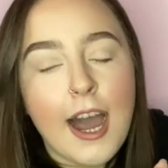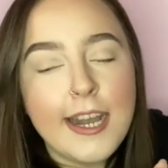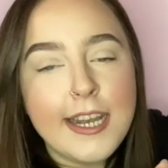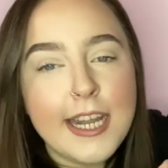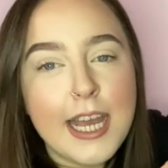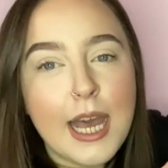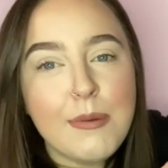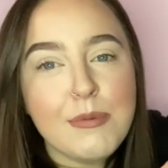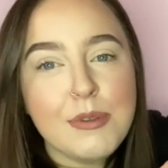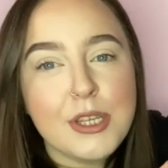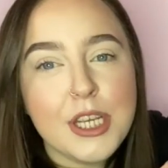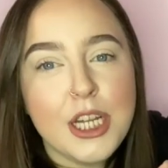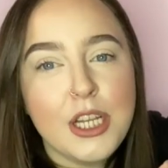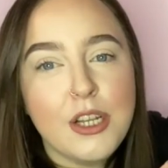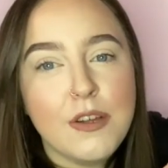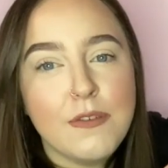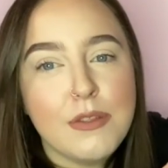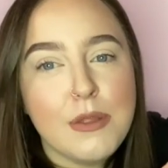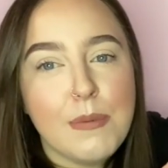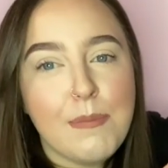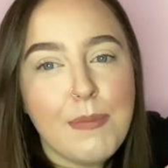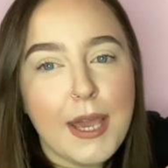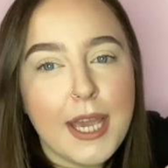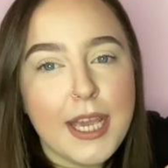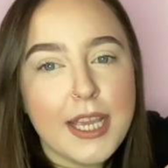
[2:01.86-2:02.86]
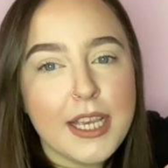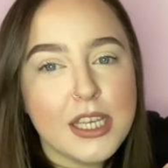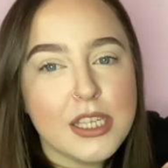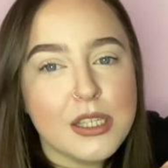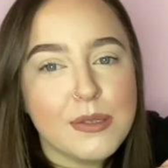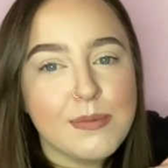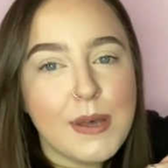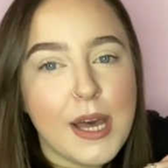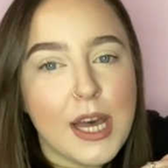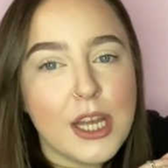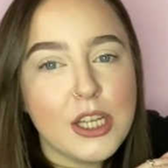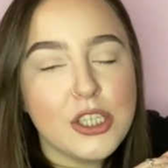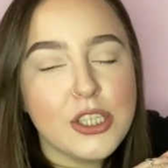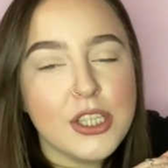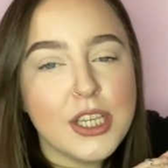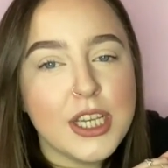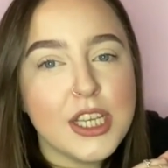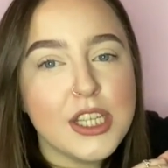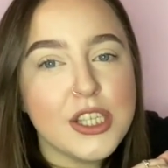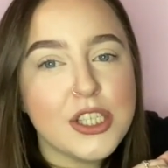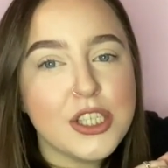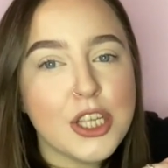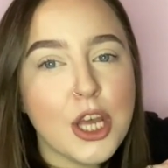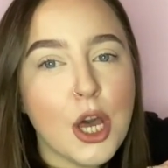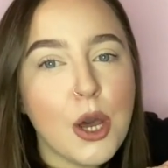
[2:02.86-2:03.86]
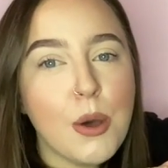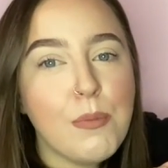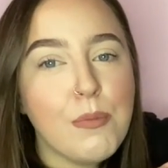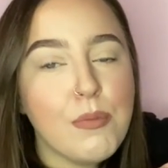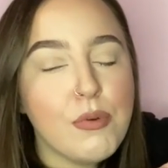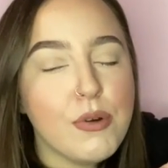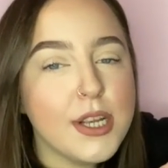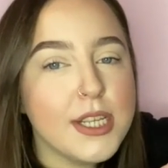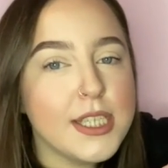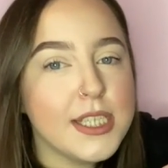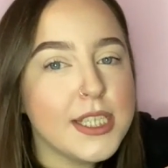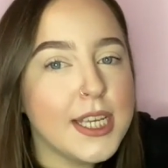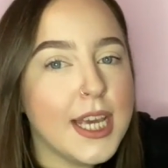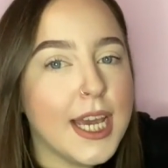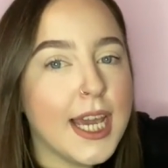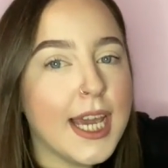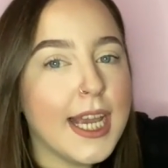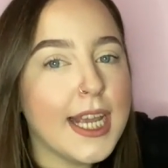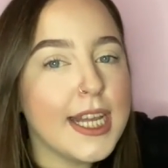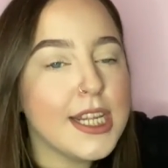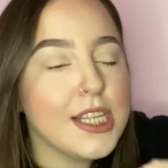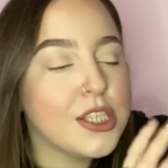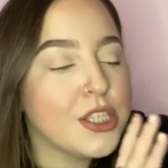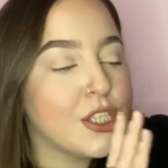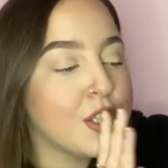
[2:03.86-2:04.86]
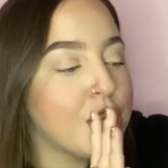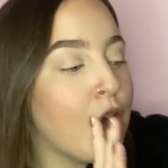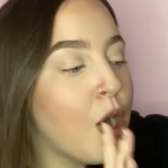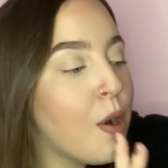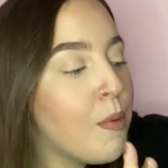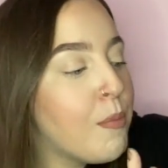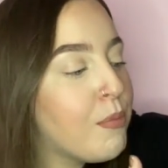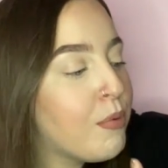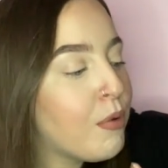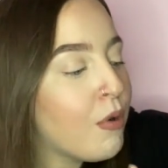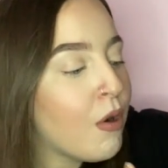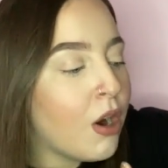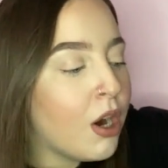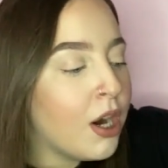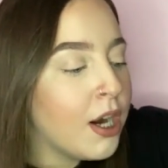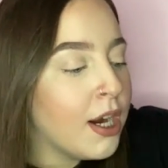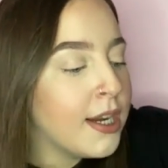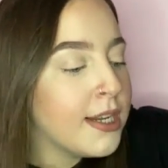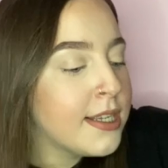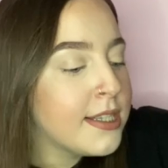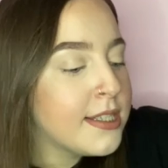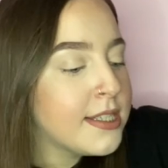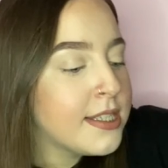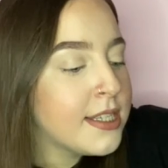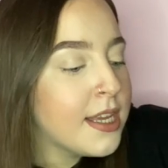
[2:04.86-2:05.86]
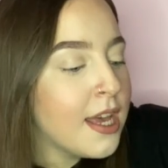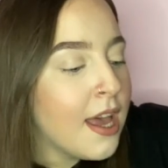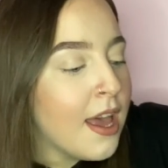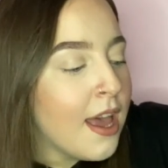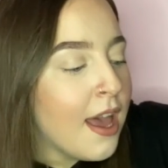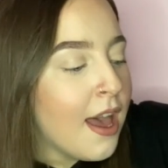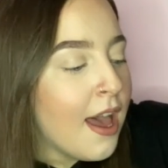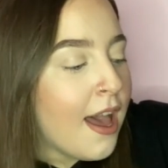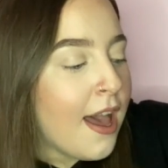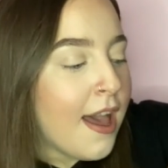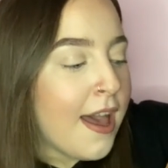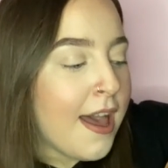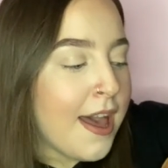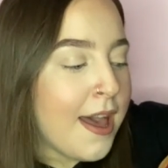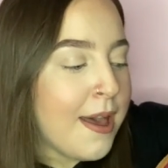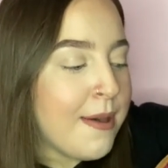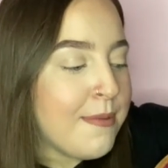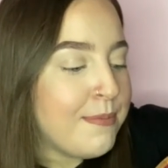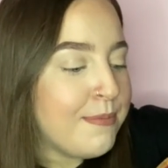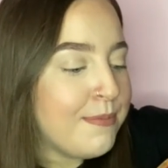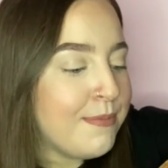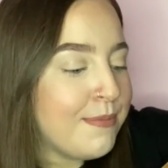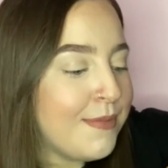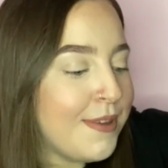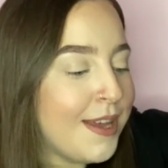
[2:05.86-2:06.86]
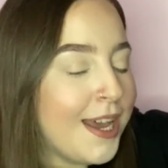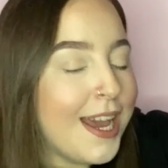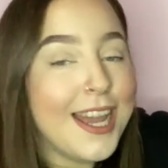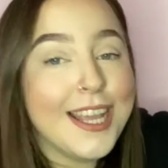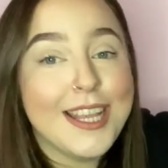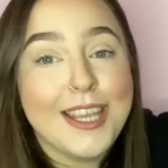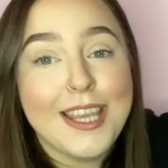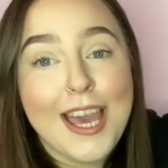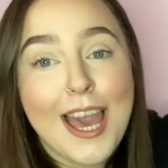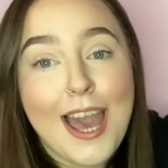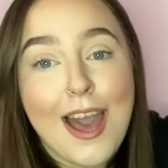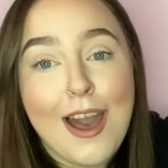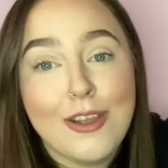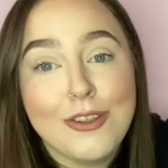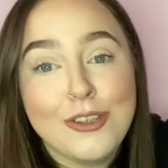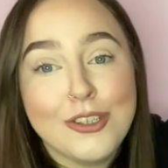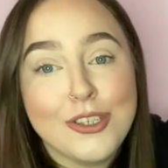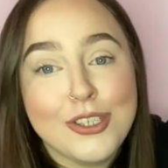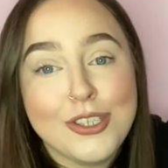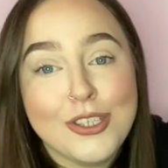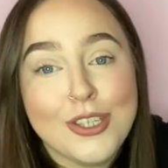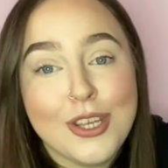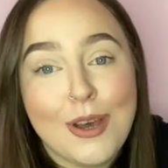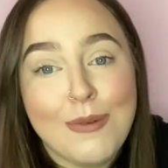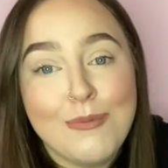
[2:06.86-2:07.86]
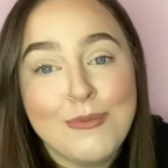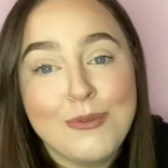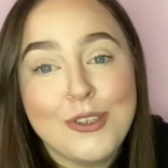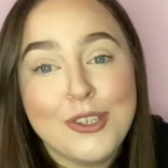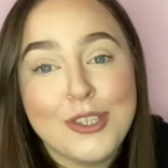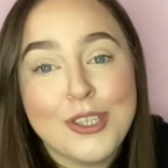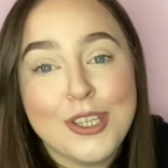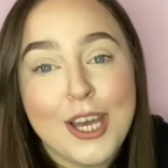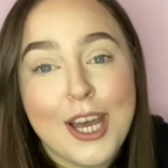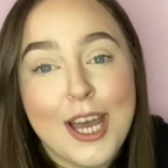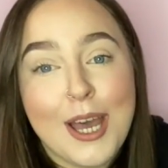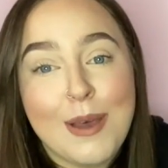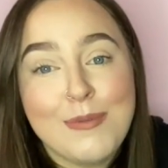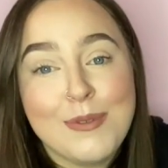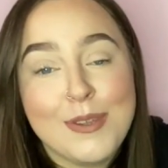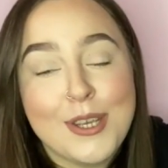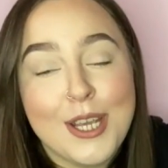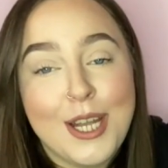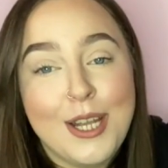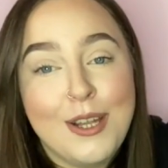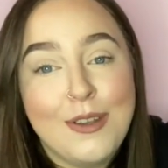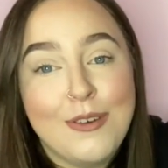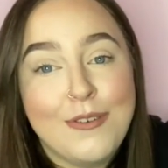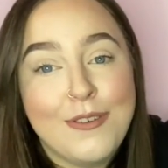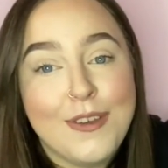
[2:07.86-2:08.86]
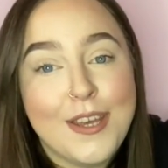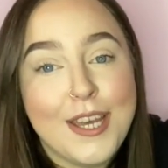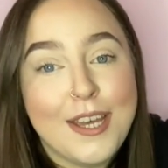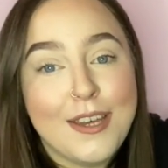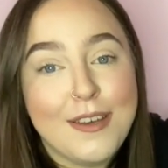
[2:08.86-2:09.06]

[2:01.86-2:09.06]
I absolutely love the pink as well. I just think it's so pretty, it's so bright. And yeah, I absolutely love it.